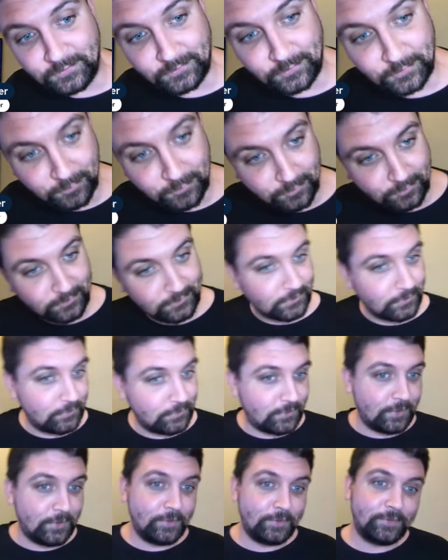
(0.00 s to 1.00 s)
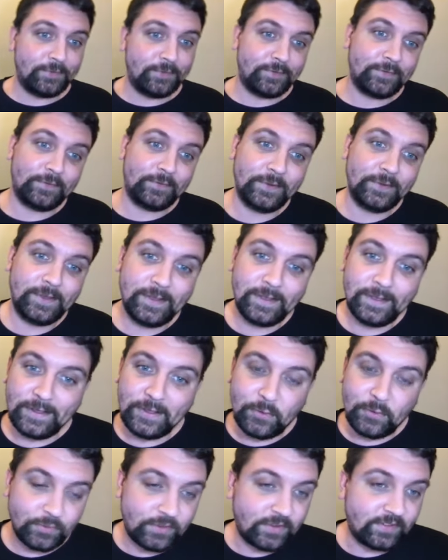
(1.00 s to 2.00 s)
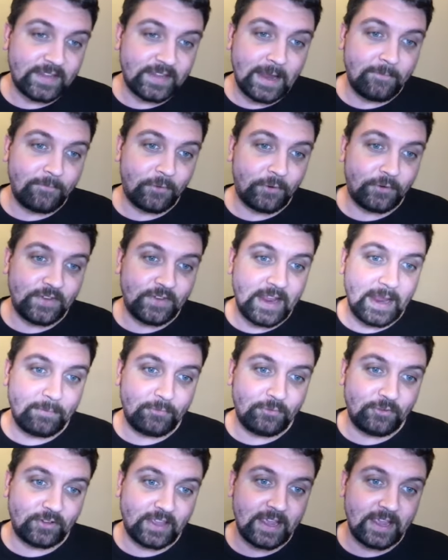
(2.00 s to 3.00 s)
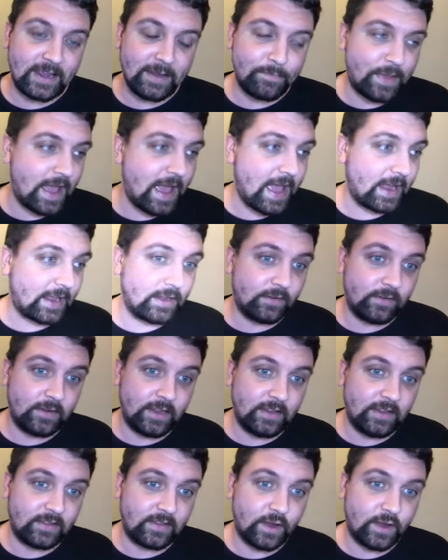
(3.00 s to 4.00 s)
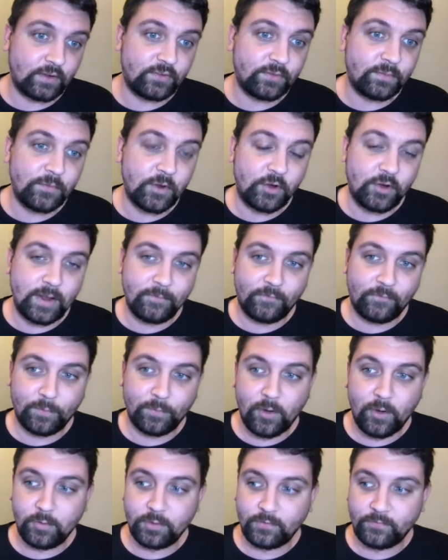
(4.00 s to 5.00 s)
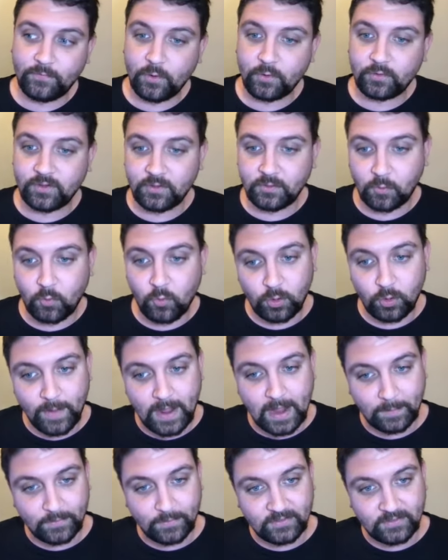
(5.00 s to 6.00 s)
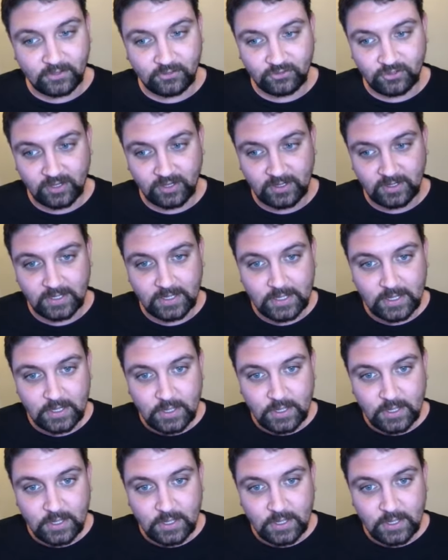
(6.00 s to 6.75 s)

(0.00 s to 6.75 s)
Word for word: two two dudes with the same first name, just kicking back and, and talking some Notre Dame football with the folks on the quarterback position.